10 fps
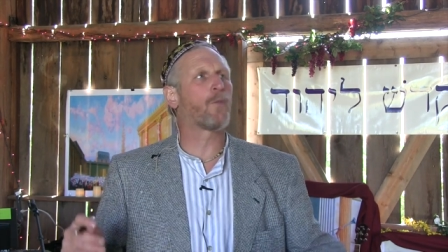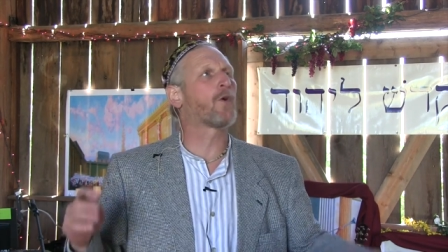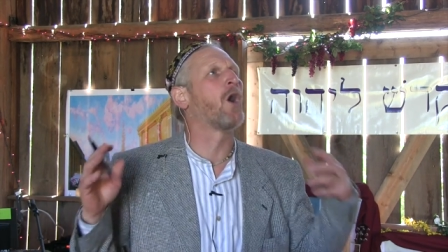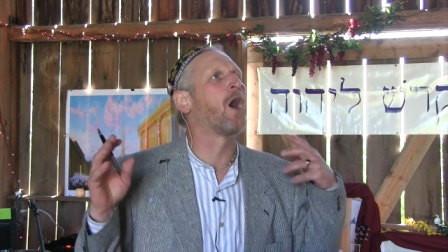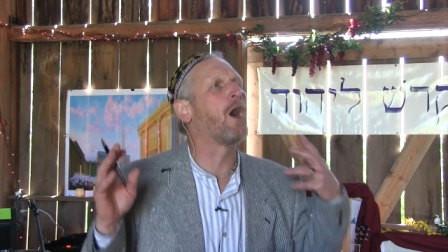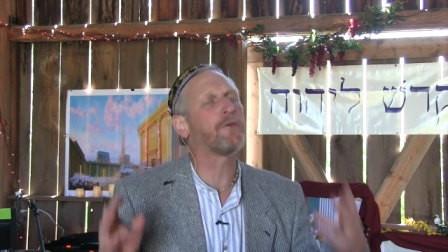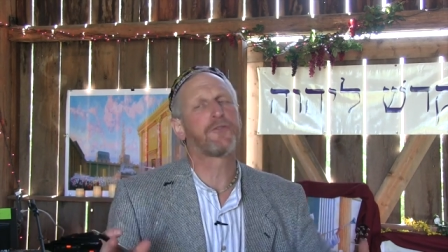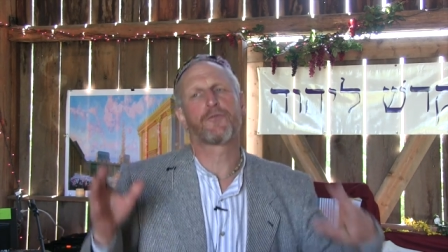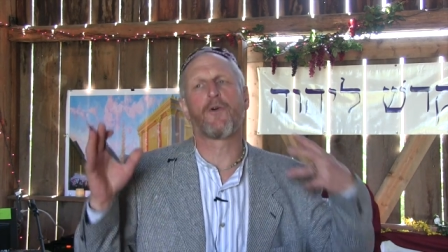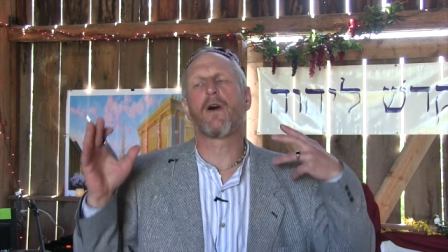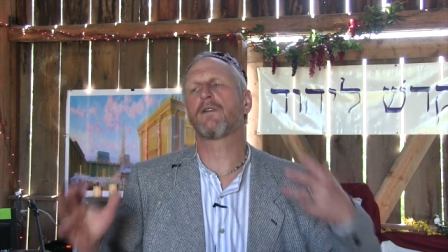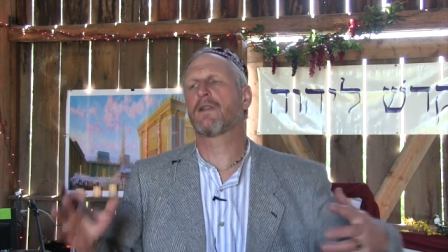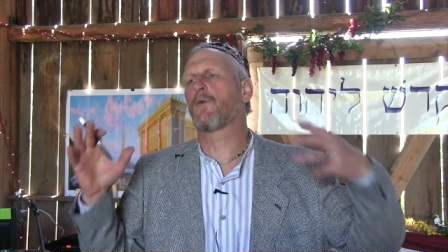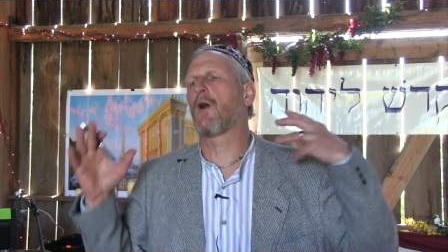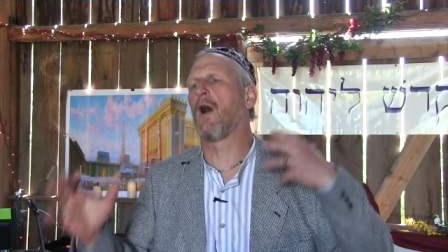And we're all
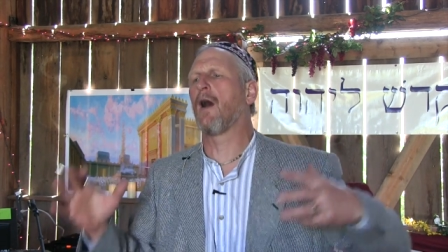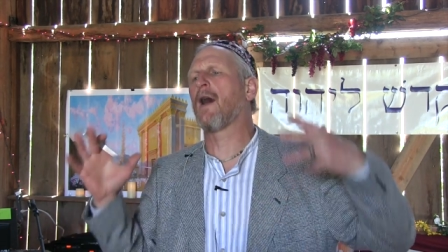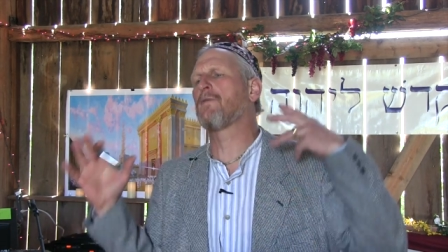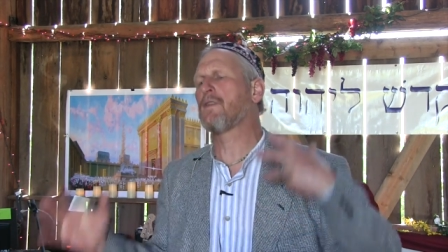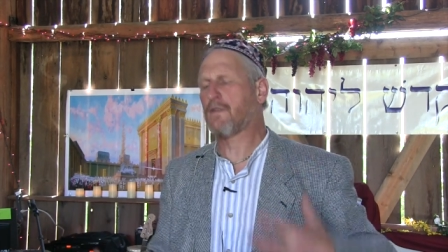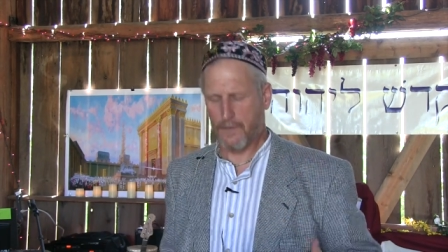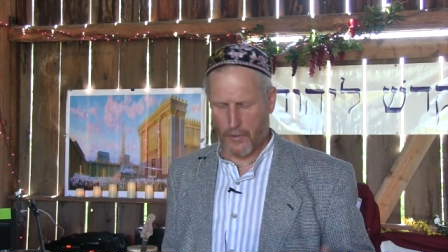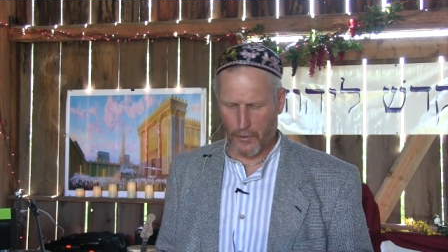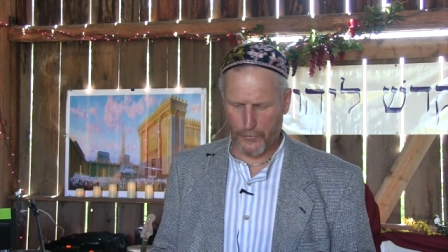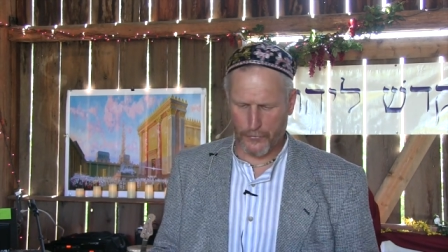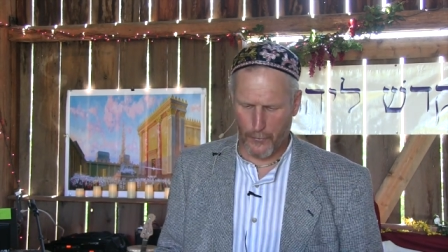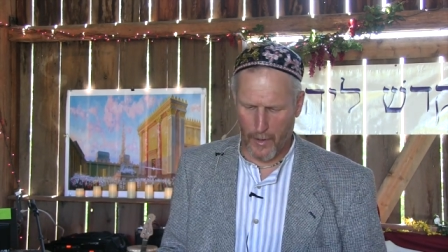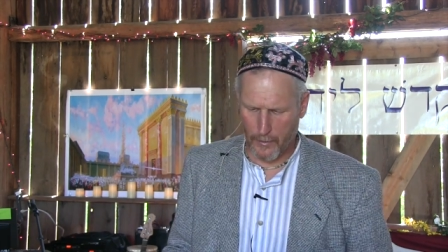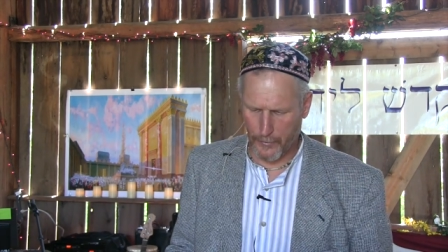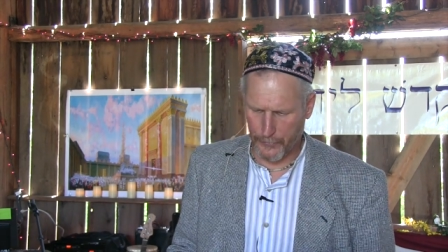struggling. We all have these internal
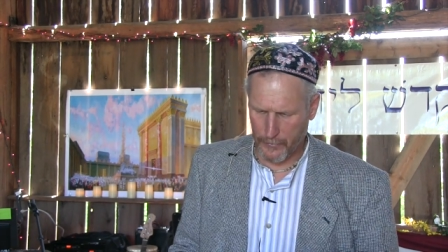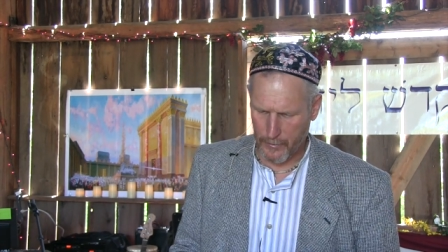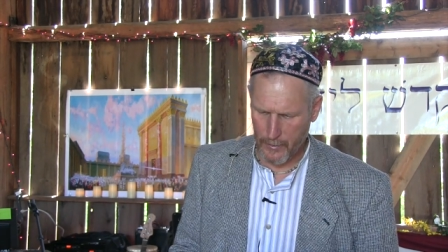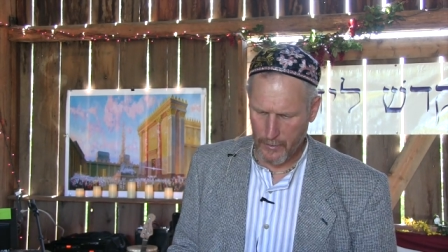struggles.